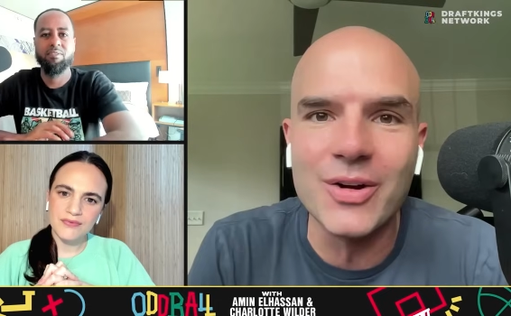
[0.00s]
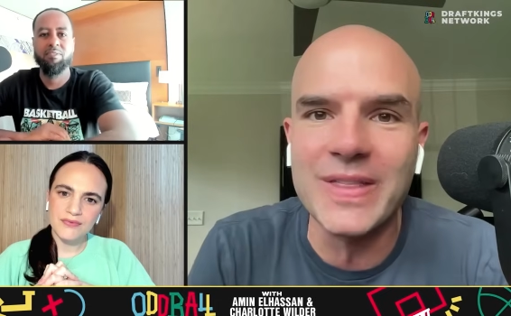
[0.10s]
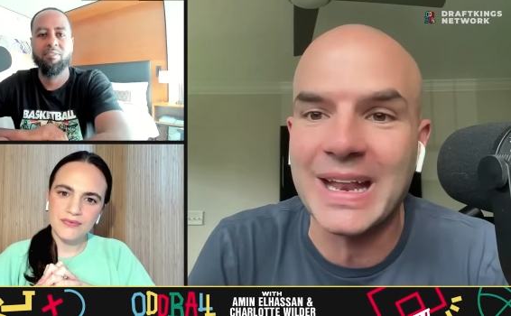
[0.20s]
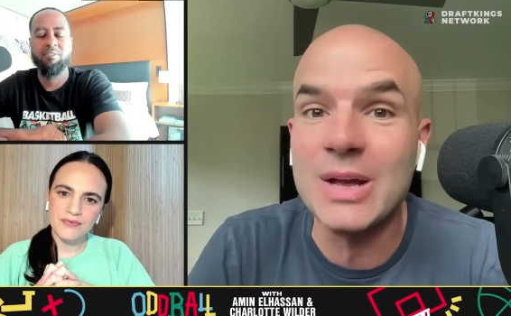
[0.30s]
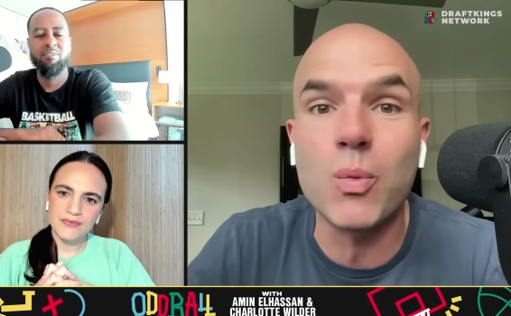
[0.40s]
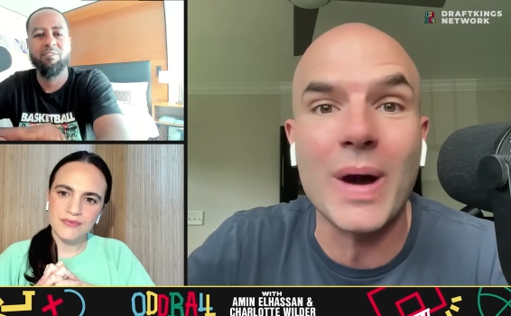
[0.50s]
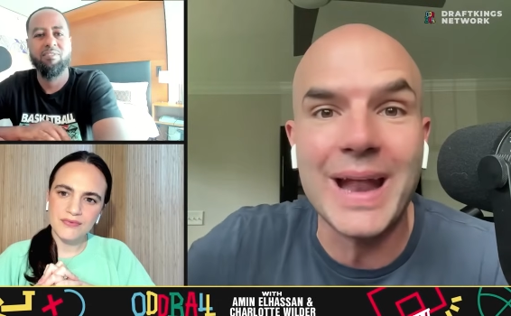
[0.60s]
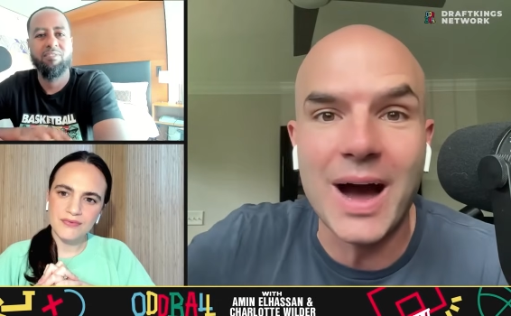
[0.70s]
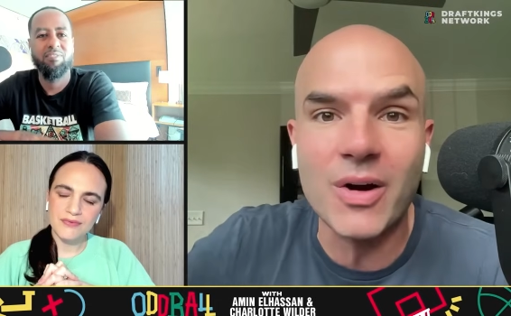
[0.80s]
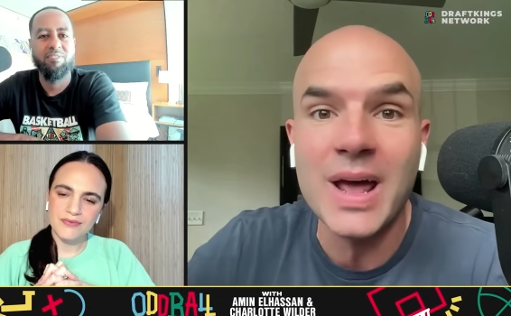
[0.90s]
Speaker 1: that he went
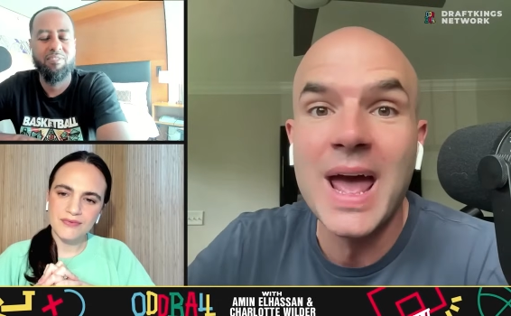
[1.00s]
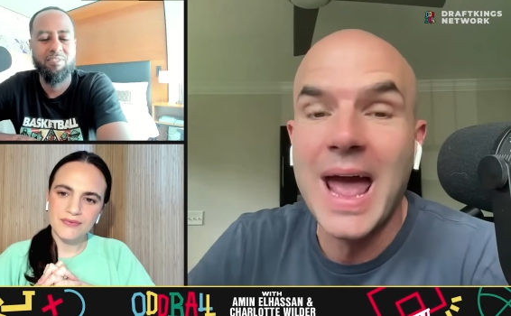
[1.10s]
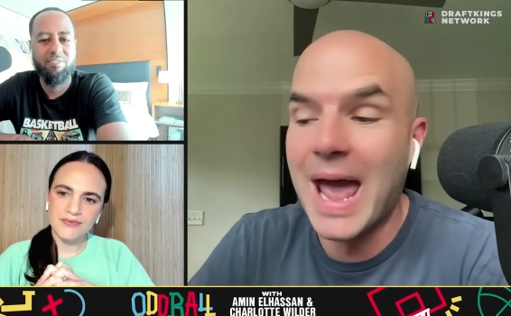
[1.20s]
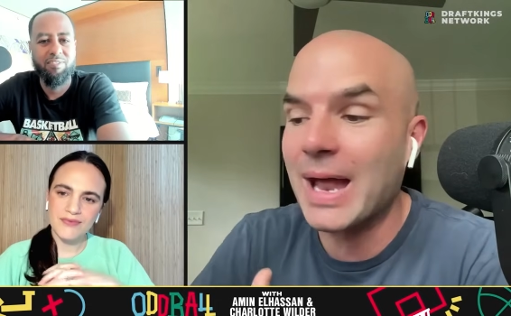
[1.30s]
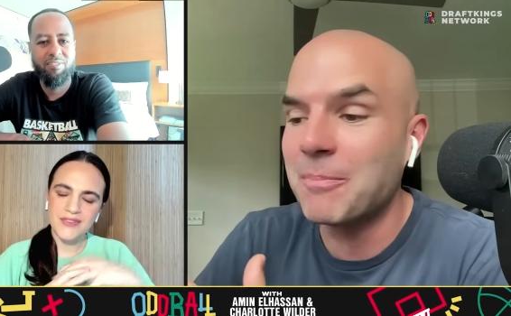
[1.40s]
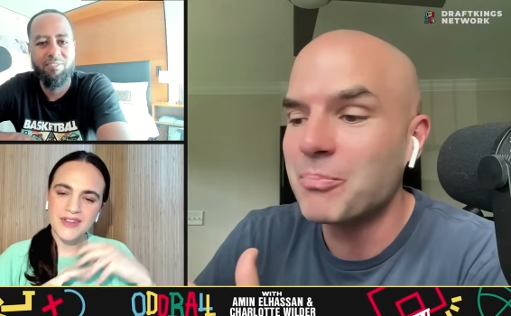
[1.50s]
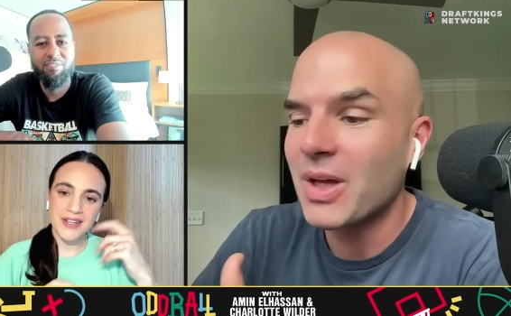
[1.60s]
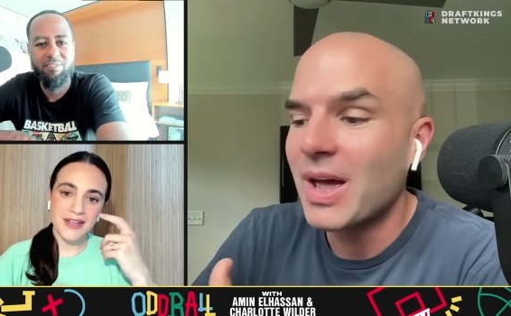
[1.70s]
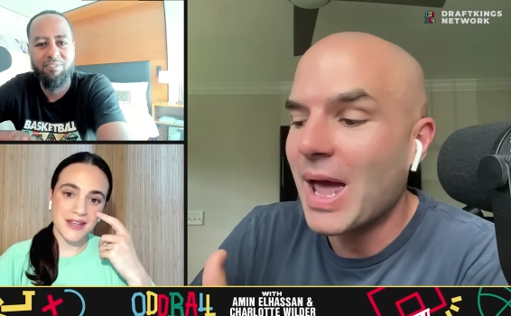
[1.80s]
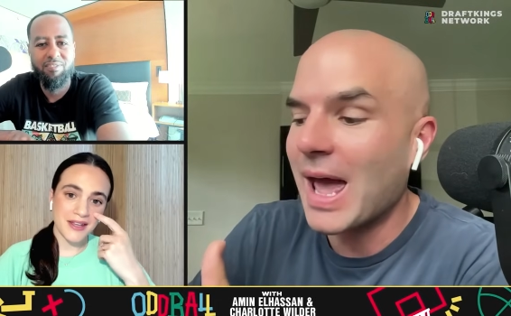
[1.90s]
out and
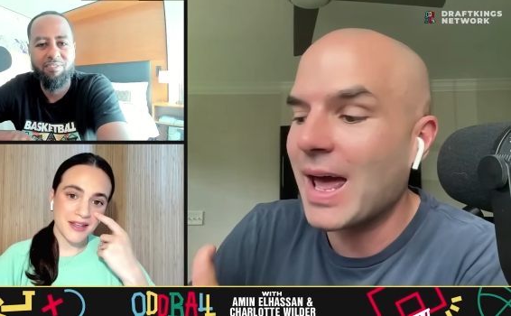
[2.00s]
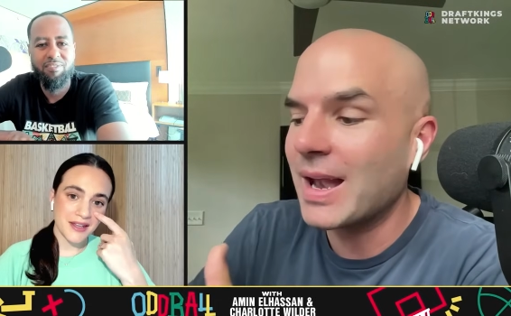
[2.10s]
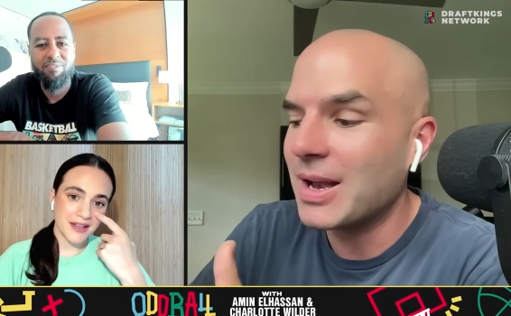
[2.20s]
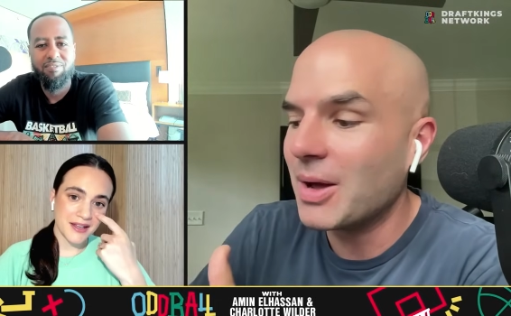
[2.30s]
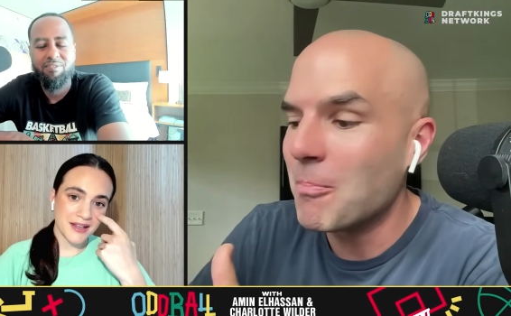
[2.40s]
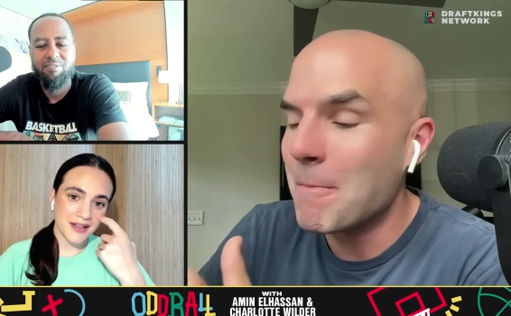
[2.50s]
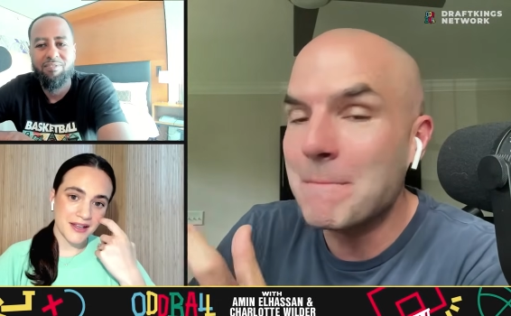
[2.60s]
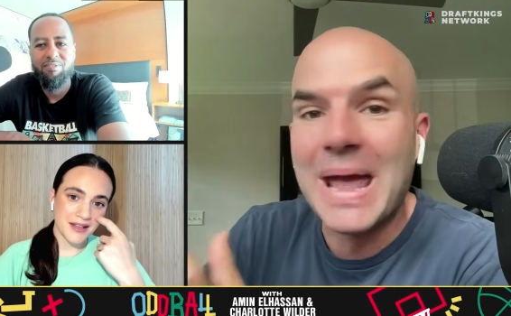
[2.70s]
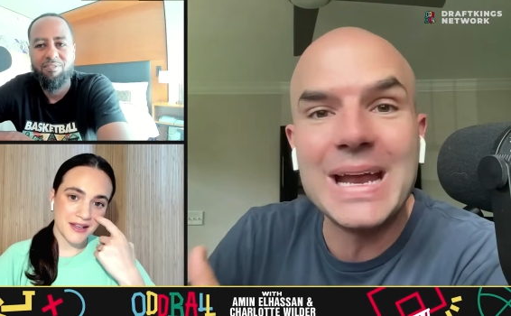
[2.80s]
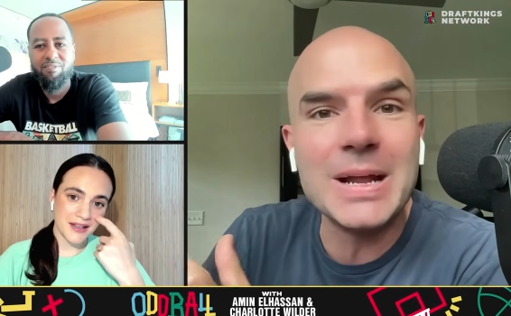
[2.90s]
and
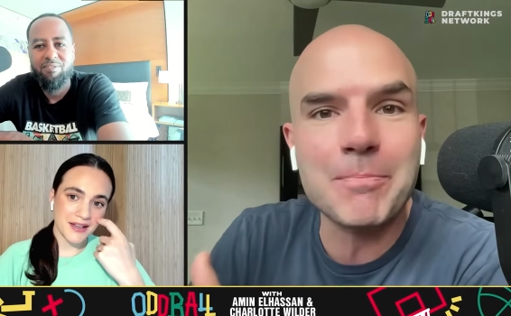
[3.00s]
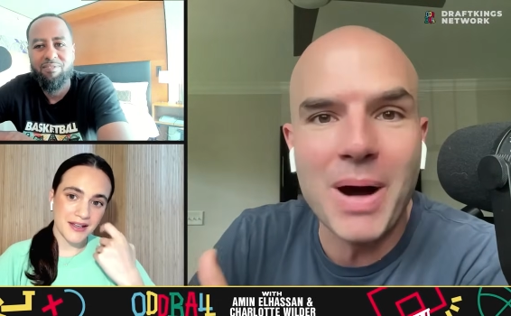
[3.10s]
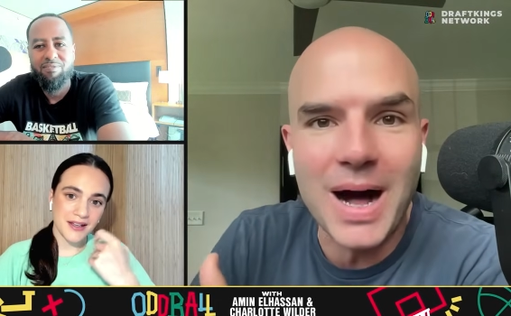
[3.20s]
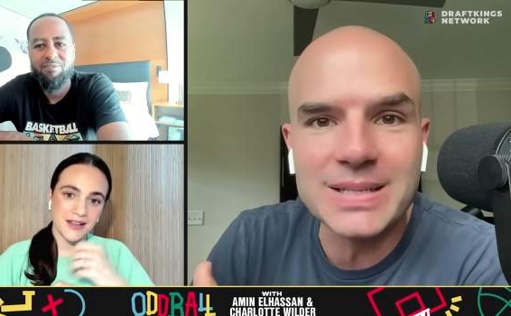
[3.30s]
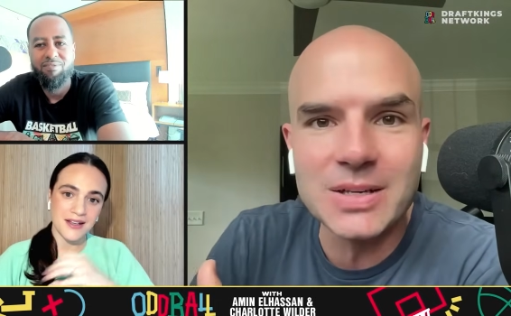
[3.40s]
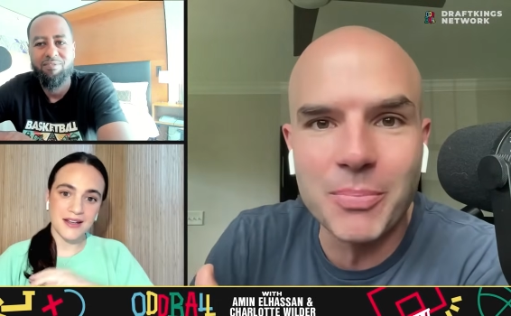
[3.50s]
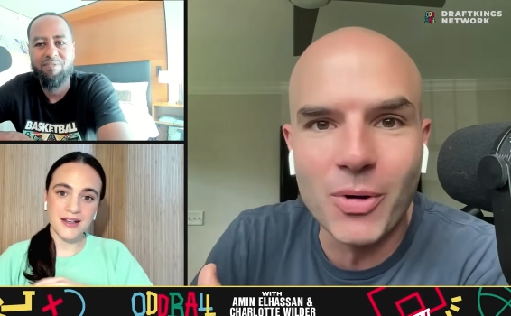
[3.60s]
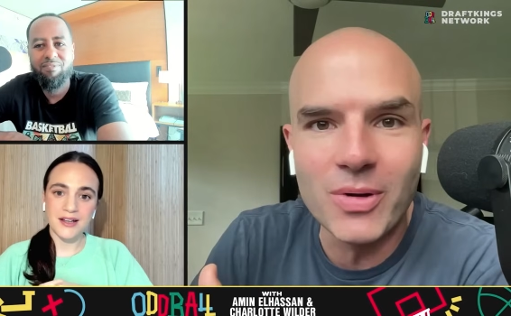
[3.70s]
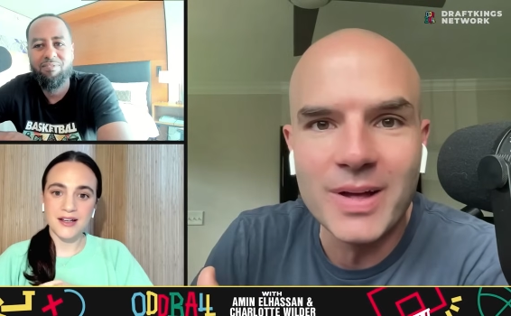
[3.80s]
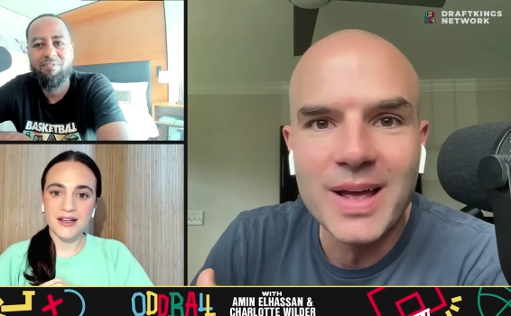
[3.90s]
made it
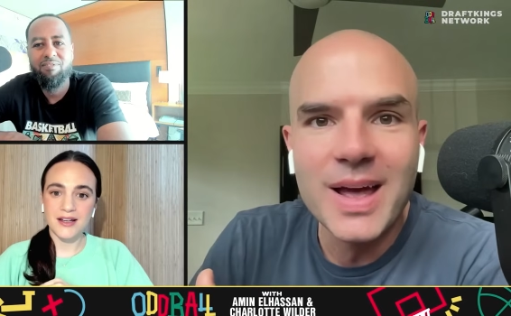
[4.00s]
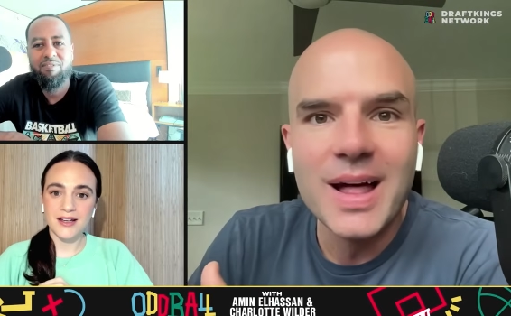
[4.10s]
possible,